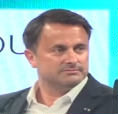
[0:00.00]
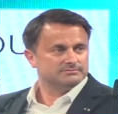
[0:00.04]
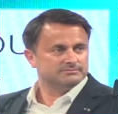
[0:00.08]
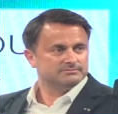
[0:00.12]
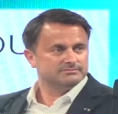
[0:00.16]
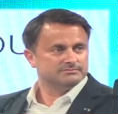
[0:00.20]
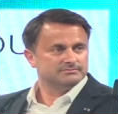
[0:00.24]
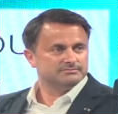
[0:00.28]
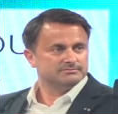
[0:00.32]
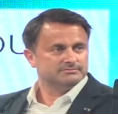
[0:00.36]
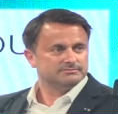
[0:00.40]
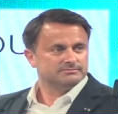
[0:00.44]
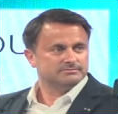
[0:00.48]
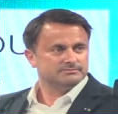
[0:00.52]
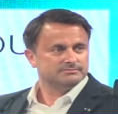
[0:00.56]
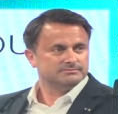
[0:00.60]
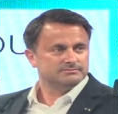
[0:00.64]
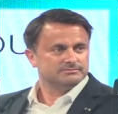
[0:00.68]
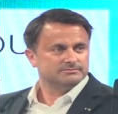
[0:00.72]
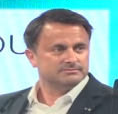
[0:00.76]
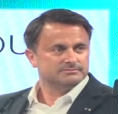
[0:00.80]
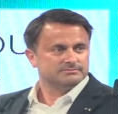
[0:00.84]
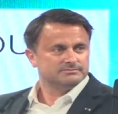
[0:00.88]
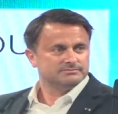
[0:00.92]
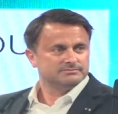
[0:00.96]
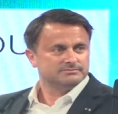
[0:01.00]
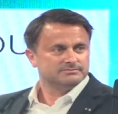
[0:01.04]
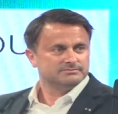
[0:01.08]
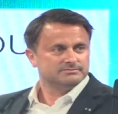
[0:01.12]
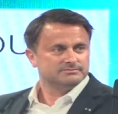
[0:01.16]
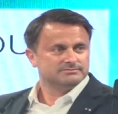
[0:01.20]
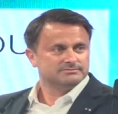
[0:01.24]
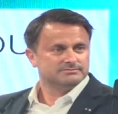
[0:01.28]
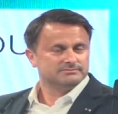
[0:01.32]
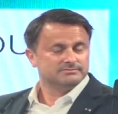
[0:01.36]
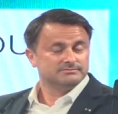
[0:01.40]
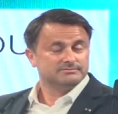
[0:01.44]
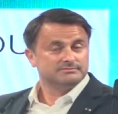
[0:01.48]

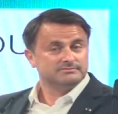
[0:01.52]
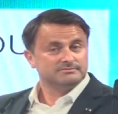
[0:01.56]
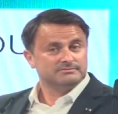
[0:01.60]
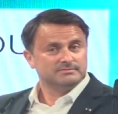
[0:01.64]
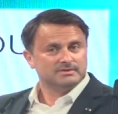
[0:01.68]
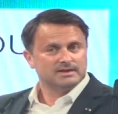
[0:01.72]
[no speech]